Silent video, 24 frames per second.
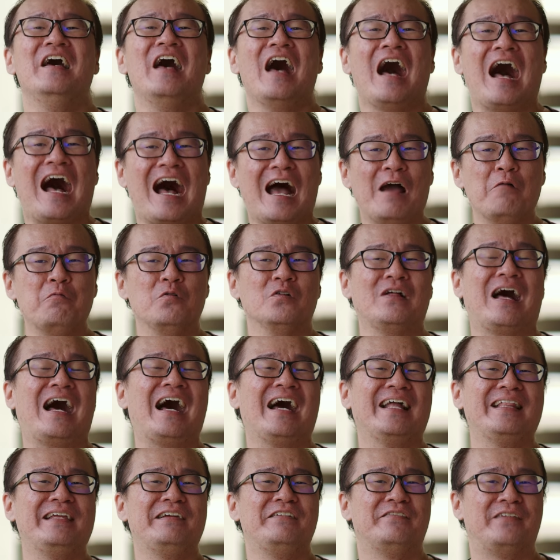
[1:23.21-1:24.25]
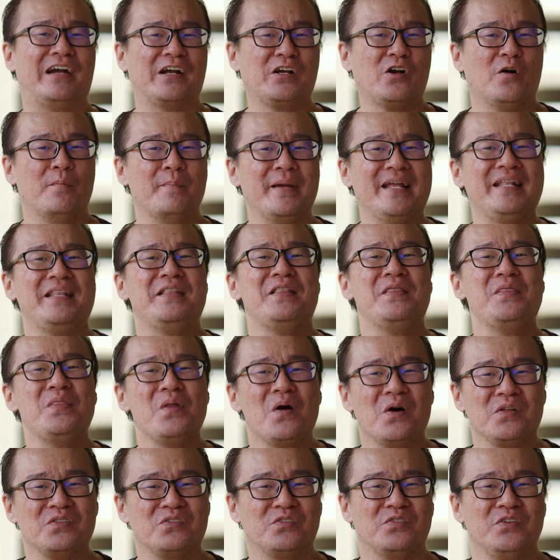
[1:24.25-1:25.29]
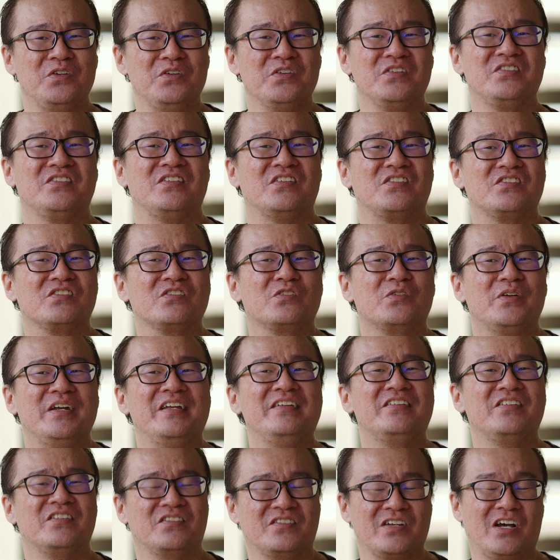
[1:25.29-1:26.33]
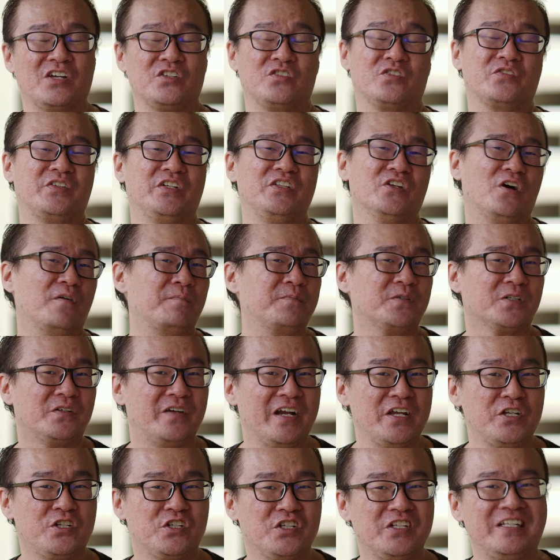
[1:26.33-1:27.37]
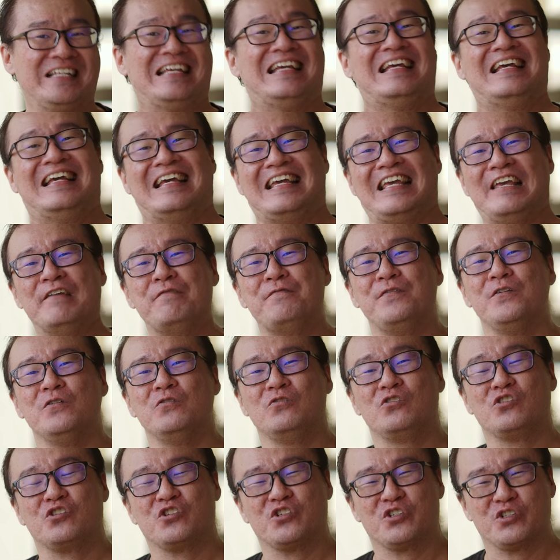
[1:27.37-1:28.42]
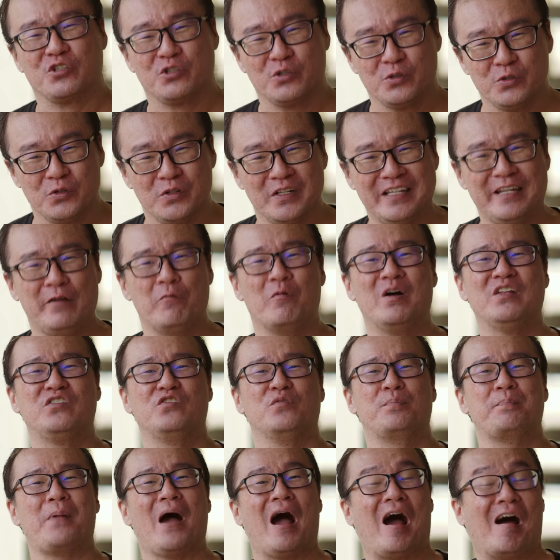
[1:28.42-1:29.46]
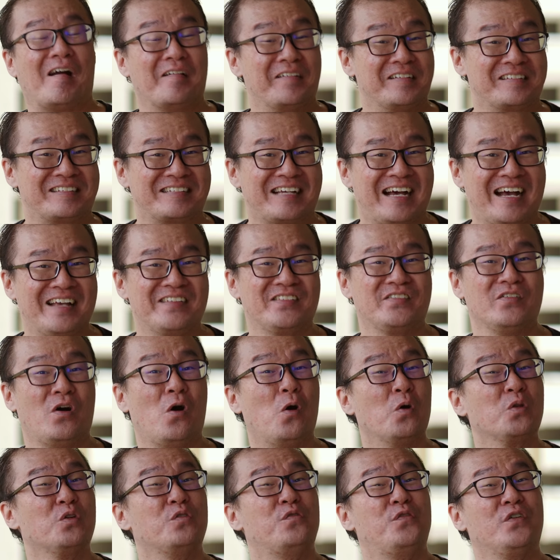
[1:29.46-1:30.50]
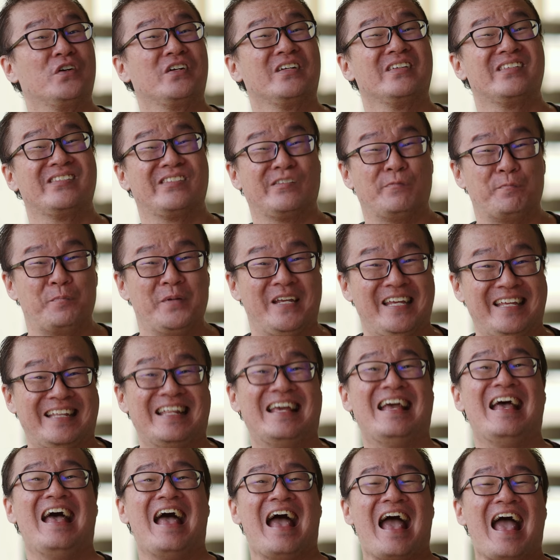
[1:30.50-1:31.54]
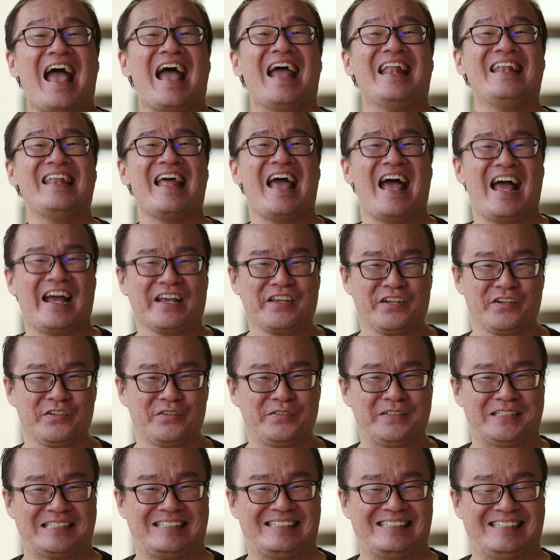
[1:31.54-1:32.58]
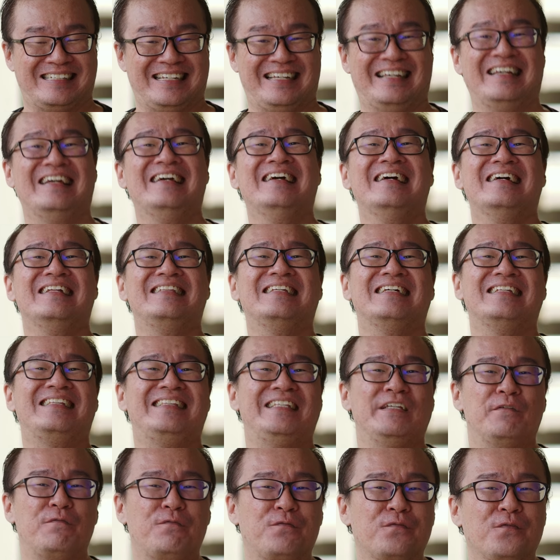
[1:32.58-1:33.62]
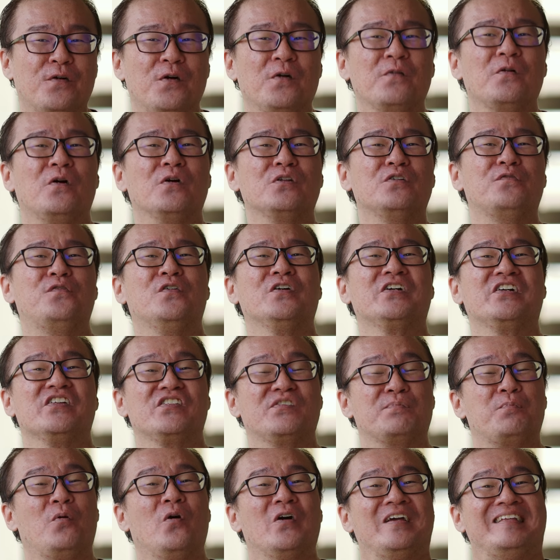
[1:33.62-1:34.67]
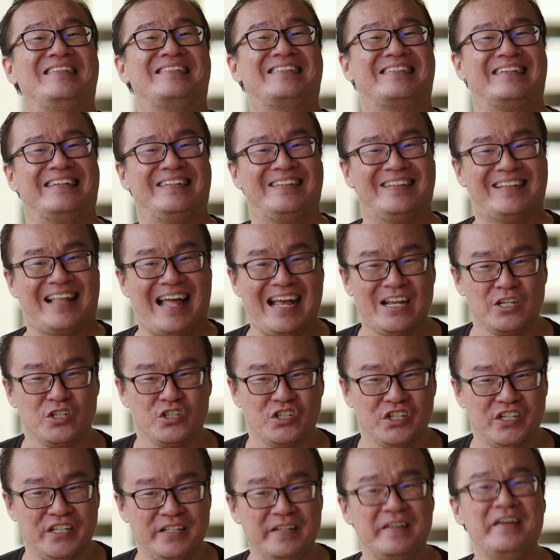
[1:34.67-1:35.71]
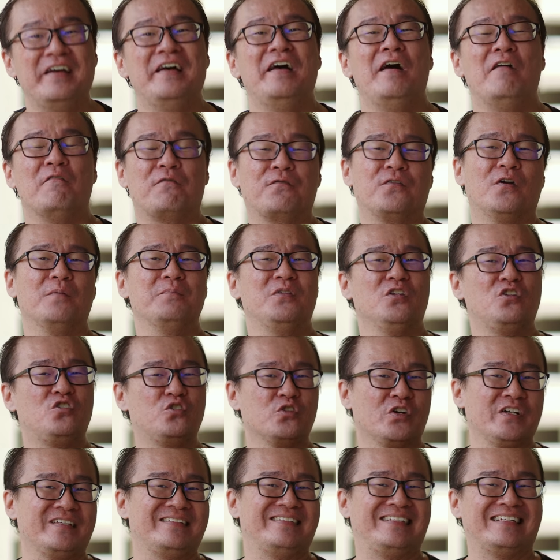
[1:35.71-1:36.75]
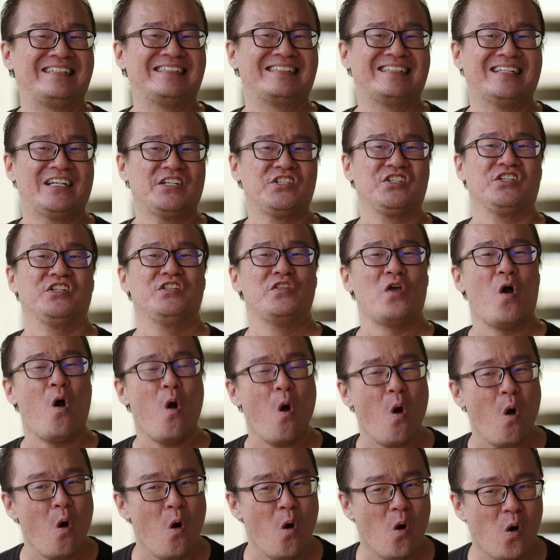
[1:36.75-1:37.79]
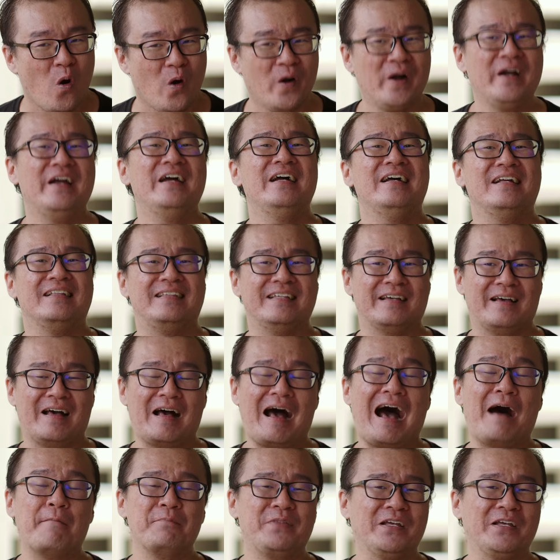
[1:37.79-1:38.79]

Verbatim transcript: I would highly recommend not to use the screen's touch screen operation if you truly want to prioritize autofocus speed and accuracy. The default autofocus point selection from the joystick selection or the up,